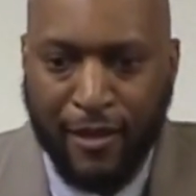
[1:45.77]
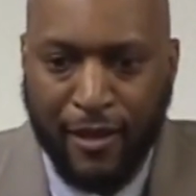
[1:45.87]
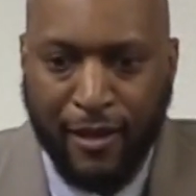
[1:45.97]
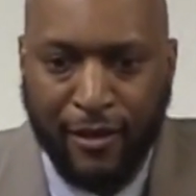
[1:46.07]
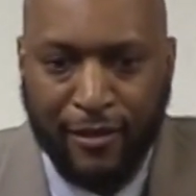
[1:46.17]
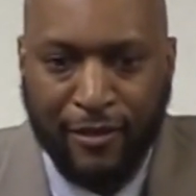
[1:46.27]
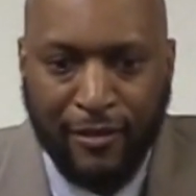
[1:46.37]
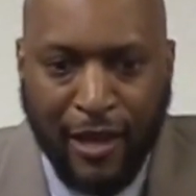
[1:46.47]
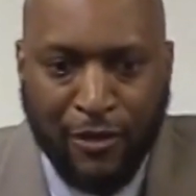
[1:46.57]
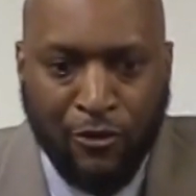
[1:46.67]

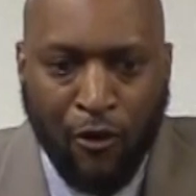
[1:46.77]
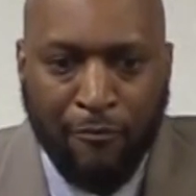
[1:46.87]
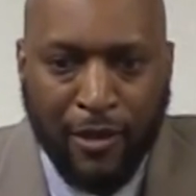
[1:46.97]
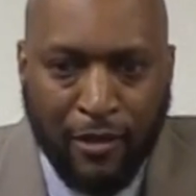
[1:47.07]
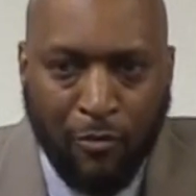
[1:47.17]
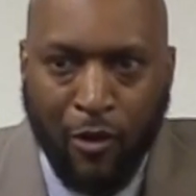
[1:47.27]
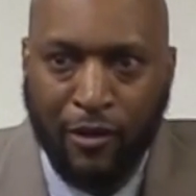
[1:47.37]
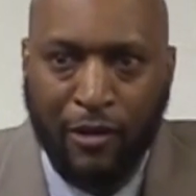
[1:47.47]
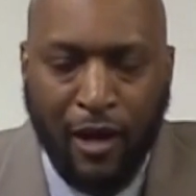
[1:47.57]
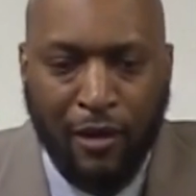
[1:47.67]
and that drove me to
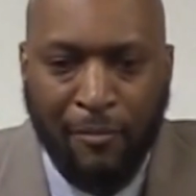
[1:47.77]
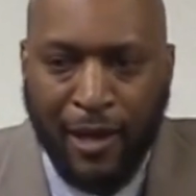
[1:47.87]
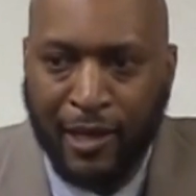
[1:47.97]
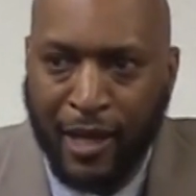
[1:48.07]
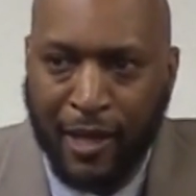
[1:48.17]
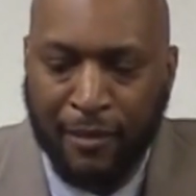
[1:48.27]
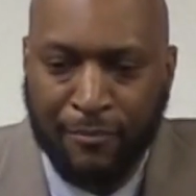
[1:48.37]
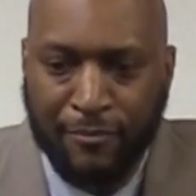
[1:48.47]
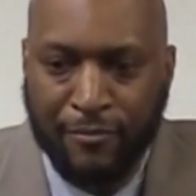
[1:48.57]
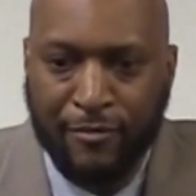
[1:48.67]
working out on my
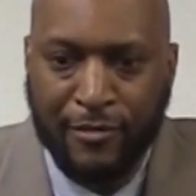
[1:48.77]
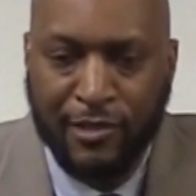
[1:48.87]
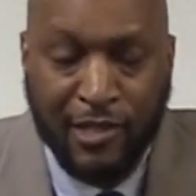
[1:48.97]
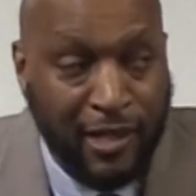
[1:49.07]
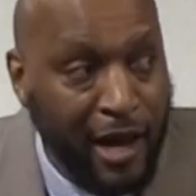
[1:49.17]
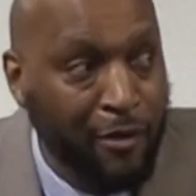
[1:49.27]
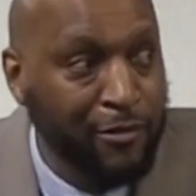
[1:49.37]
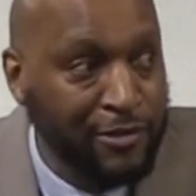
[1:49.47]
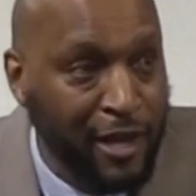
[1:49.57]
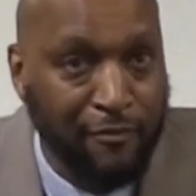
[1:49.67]
game 10
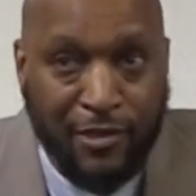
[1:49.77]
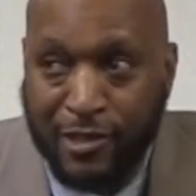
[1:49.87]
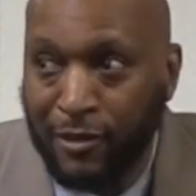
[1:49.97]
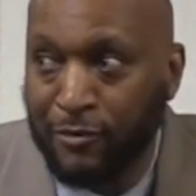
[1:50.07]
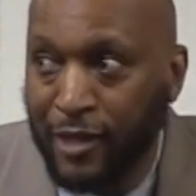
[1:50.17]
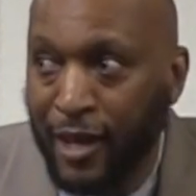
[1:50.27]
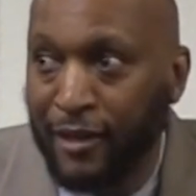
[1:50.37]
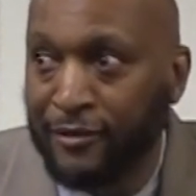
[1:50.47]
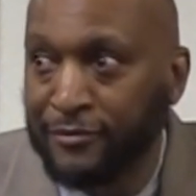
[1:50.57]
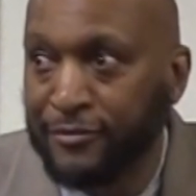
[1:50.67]
hours every single
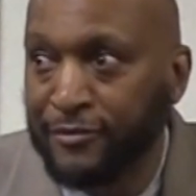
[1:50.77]
day.